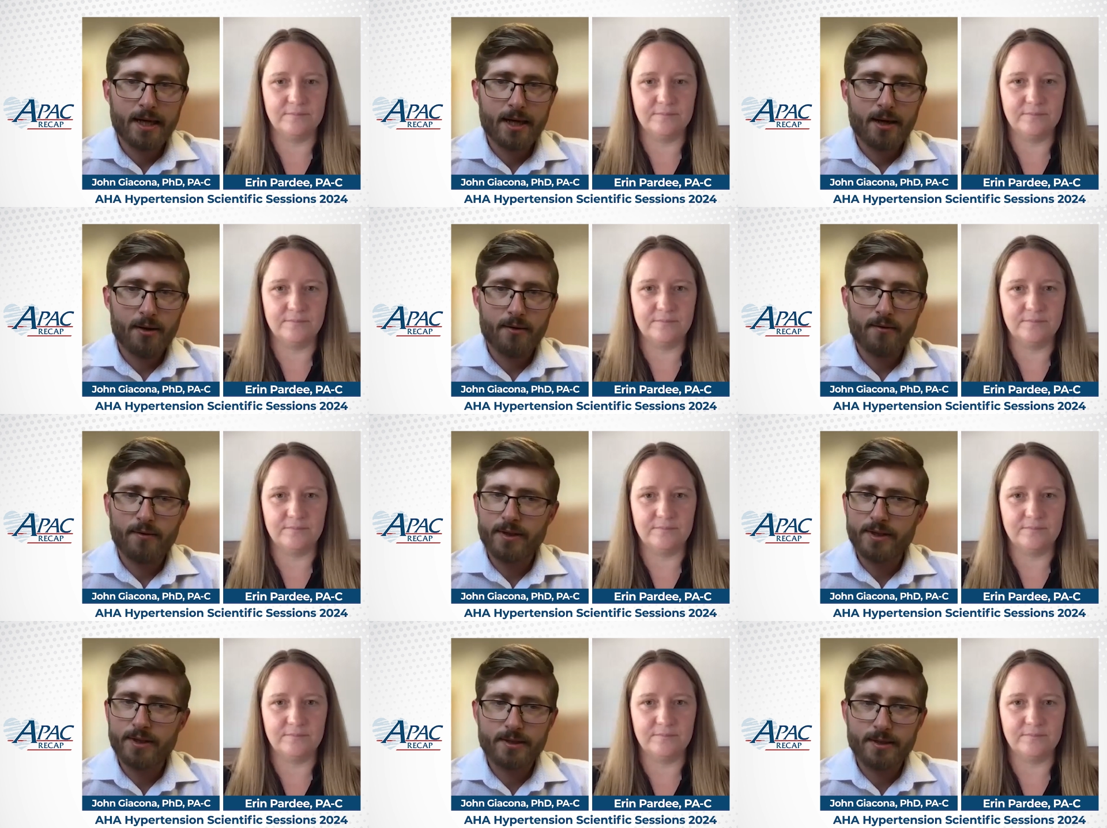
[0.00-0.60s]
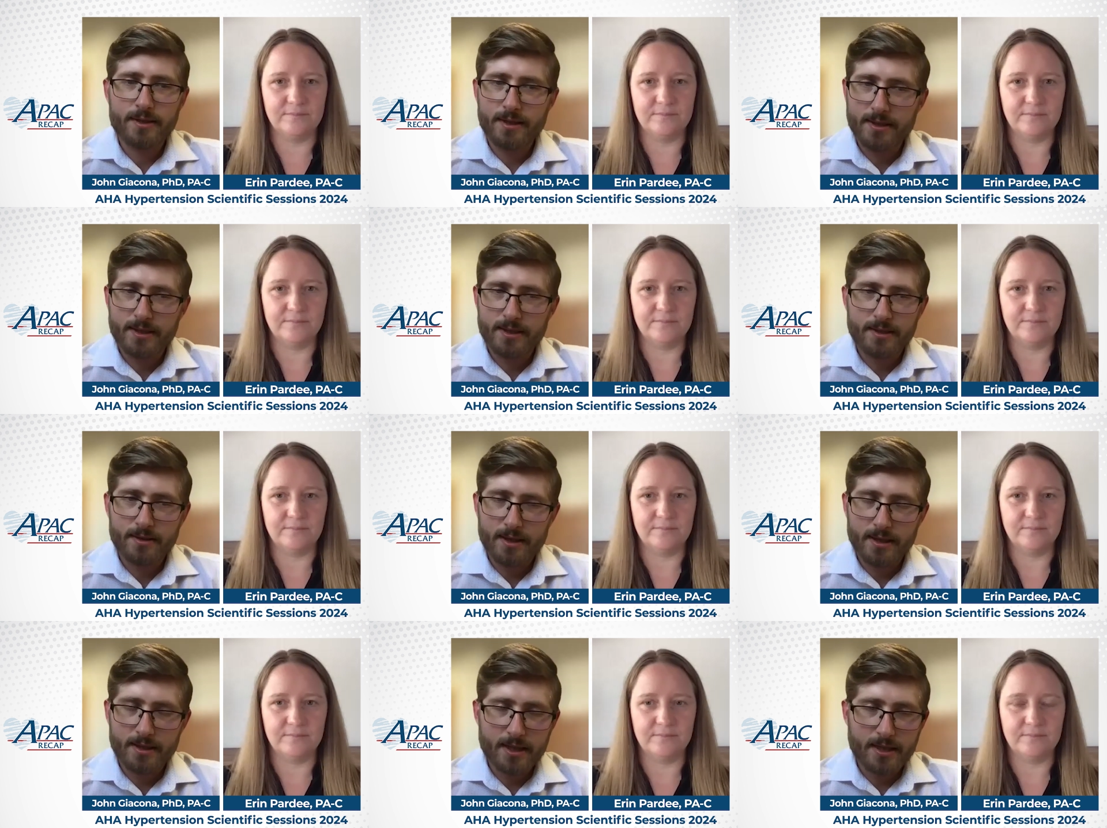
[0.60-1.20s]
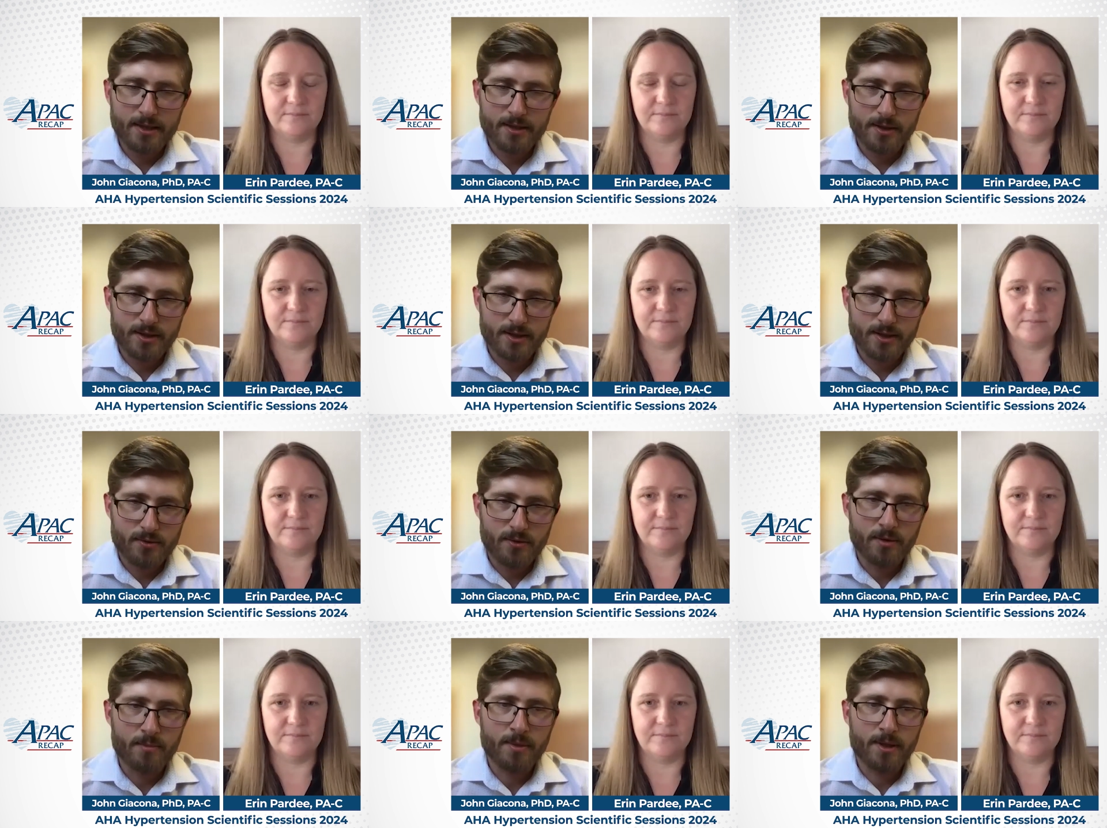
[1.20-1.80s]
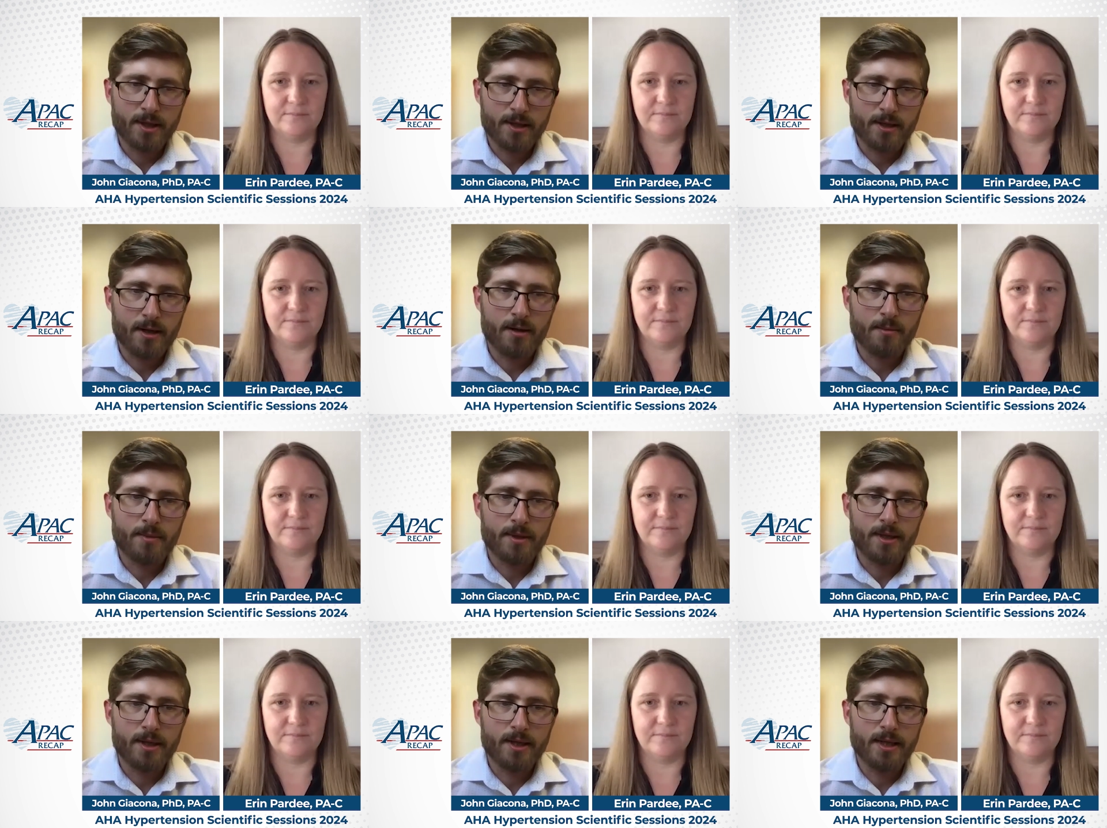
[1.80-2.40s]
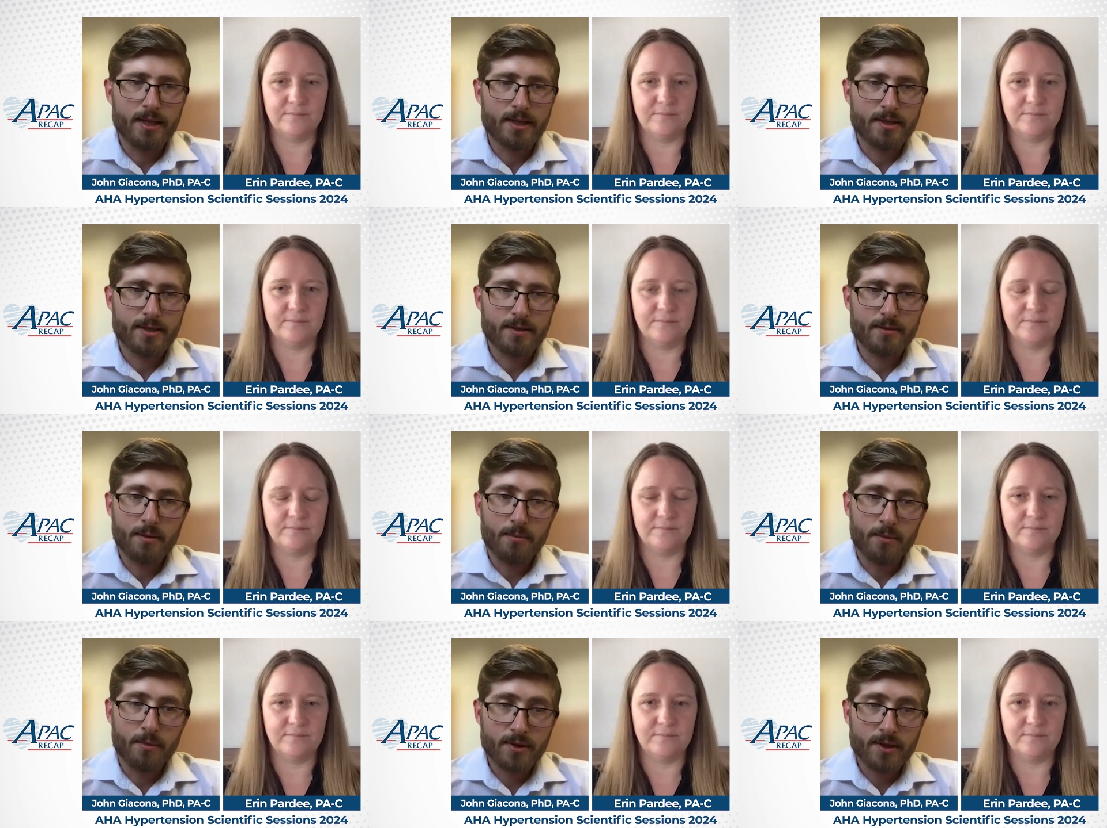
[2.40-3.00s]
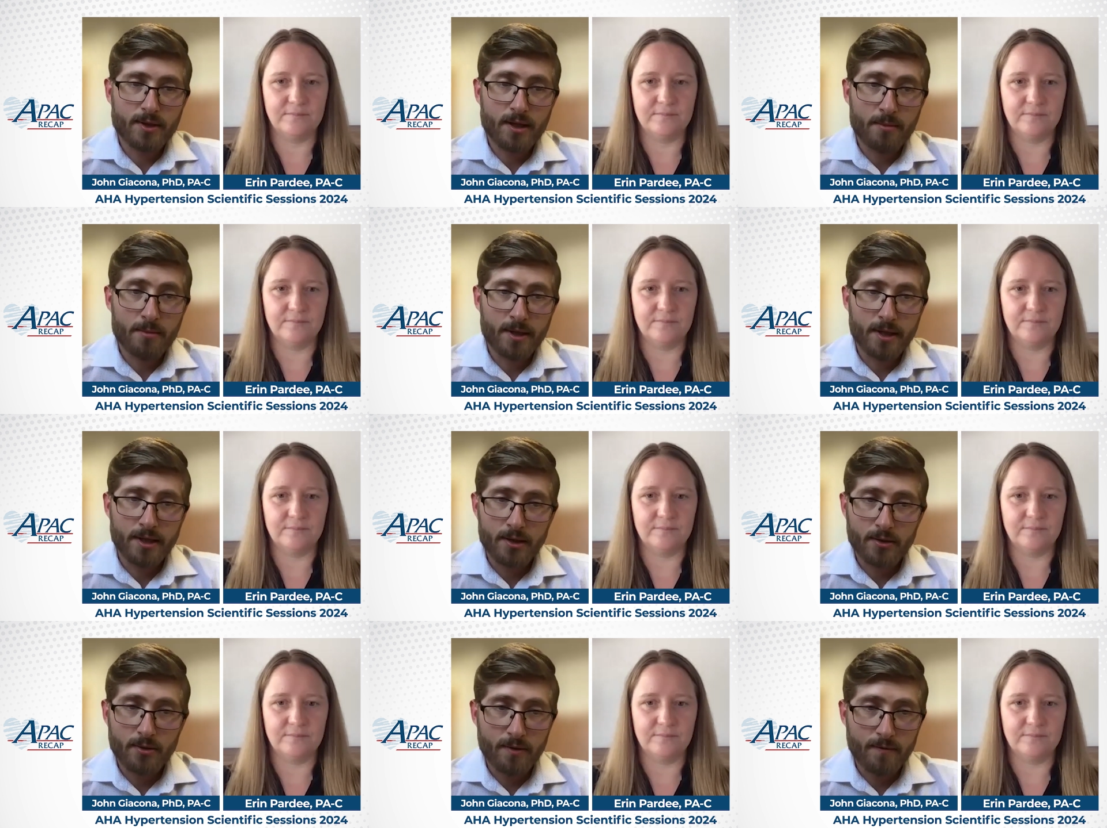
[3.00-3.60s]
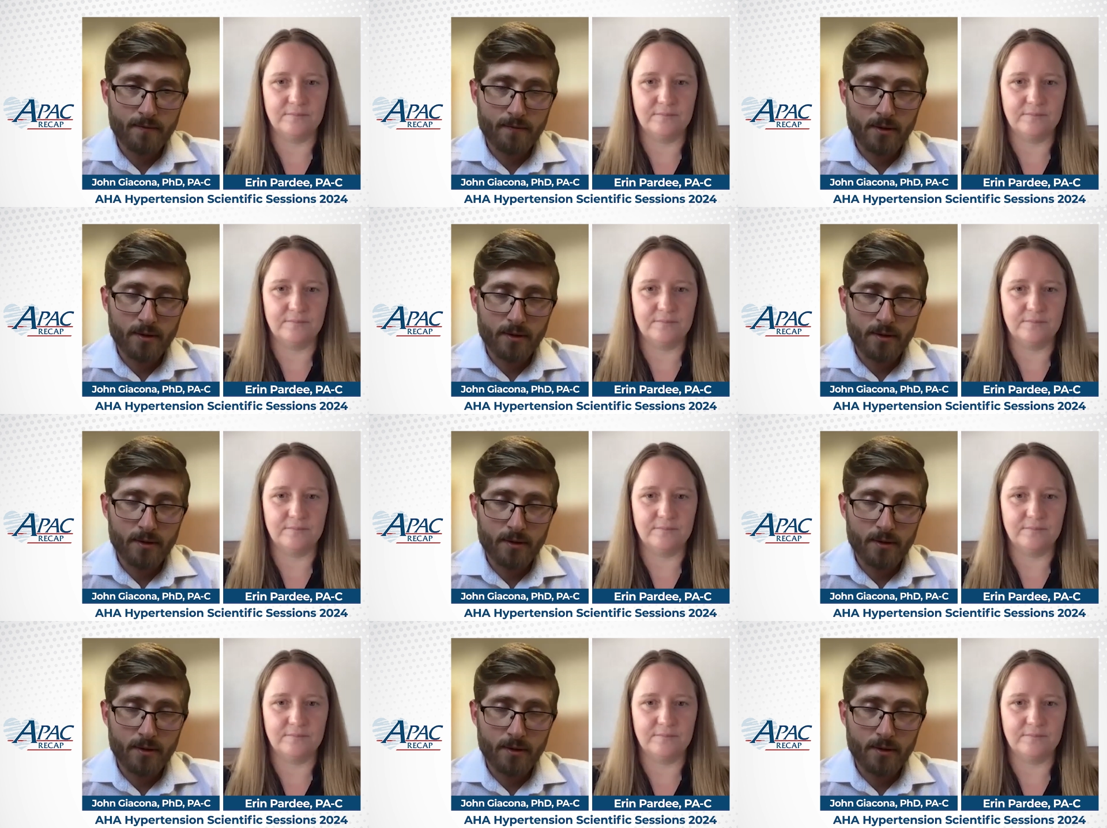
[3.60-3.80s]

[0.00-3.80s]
Speaker 1: However, it's it's it's actually extremely common. It's the most common endocrine